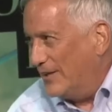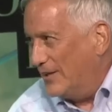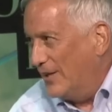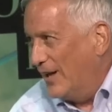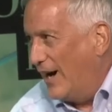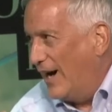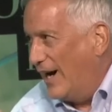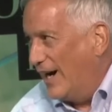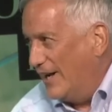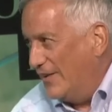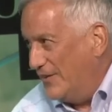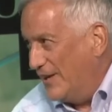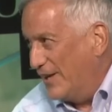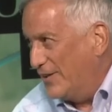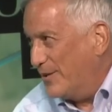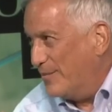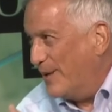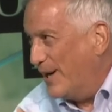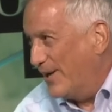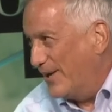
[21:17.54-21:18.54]
line
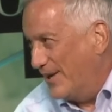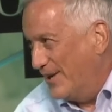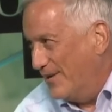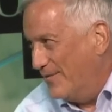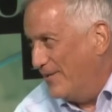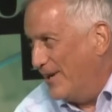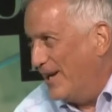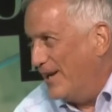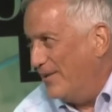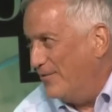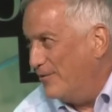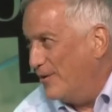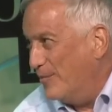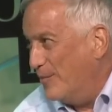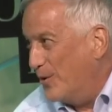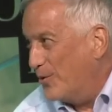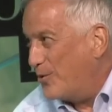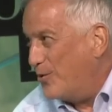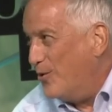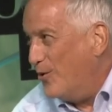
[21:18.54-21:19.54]
that's about innovating from
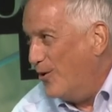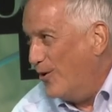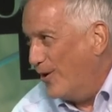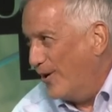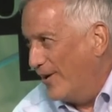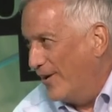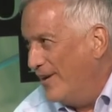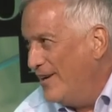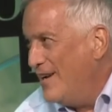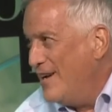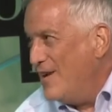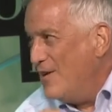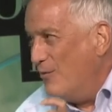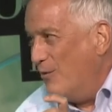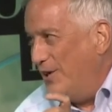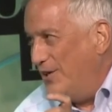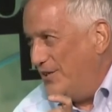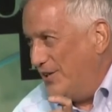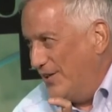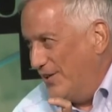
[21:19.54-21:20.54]
the core. That's right.
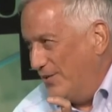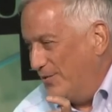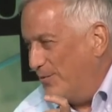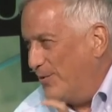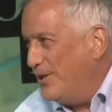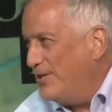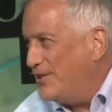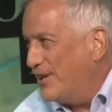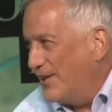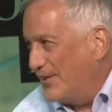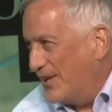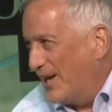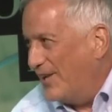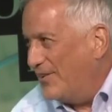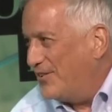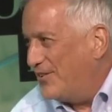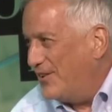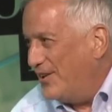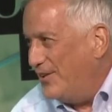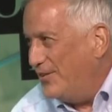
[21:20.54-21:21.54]
Which is, we shall
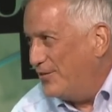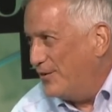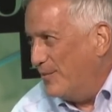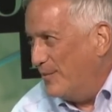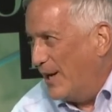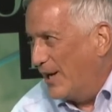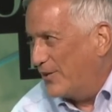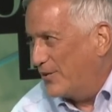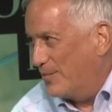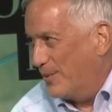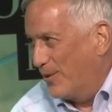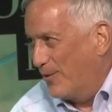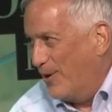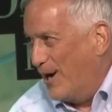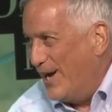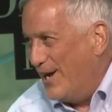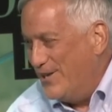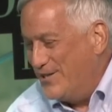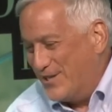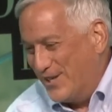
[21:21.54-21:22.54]
not cease from
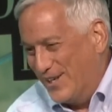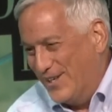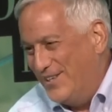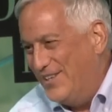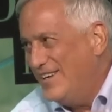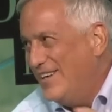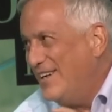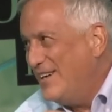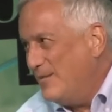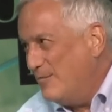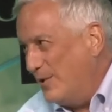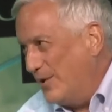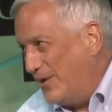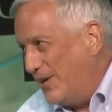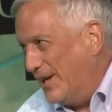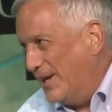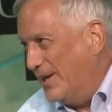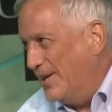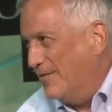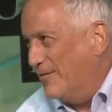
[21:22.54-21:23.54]
exploration. But
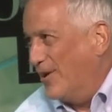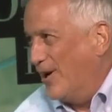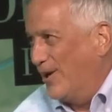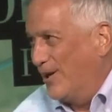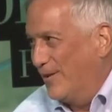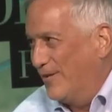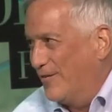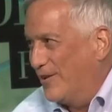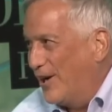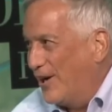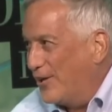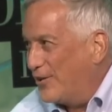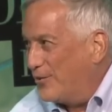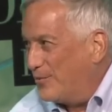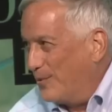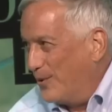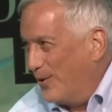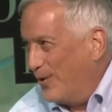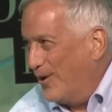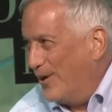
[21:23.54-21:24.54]
the end of all of our
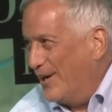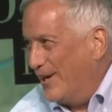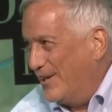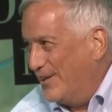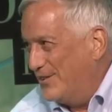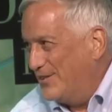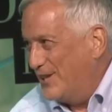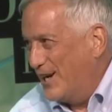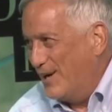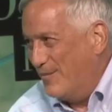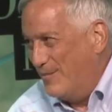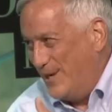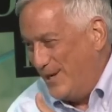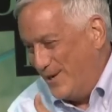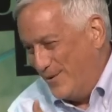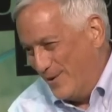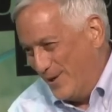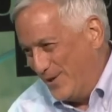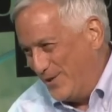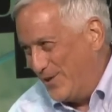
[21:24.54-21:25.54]
exploring shall be
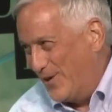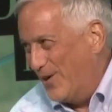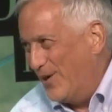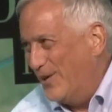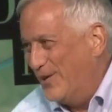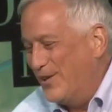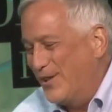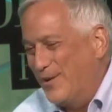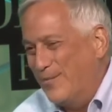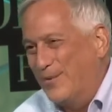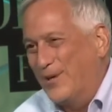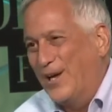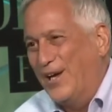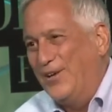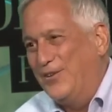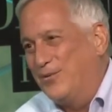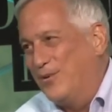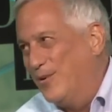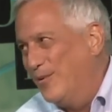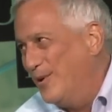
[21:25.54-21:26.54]
returned to the
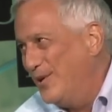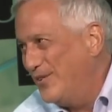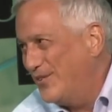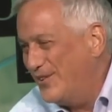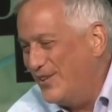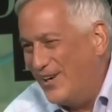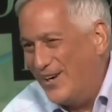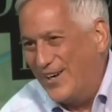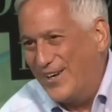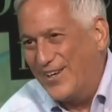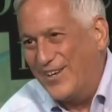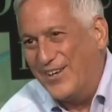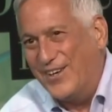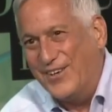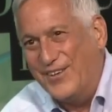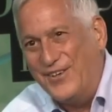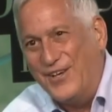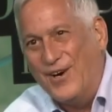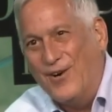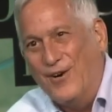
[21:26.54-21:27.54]
place where we started
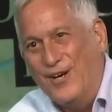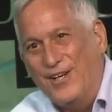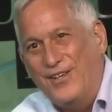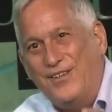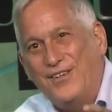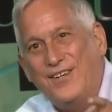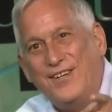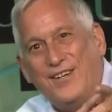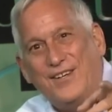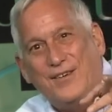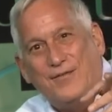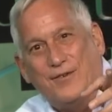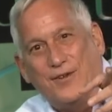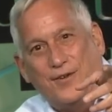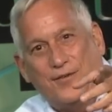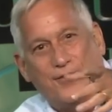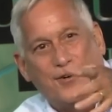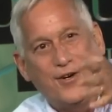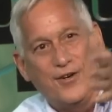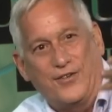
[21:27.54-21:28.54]
and know it for the
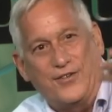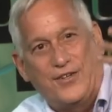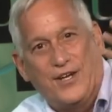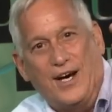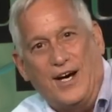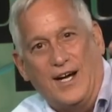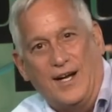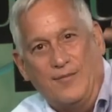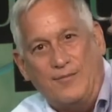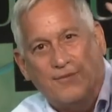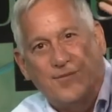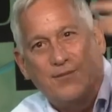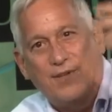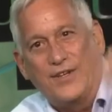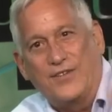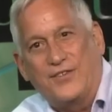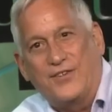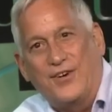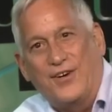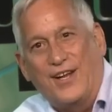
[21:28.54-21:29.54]
first time.
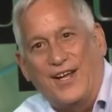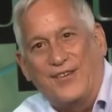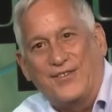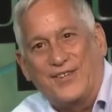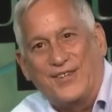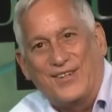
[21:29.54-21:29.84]
Let's turn out the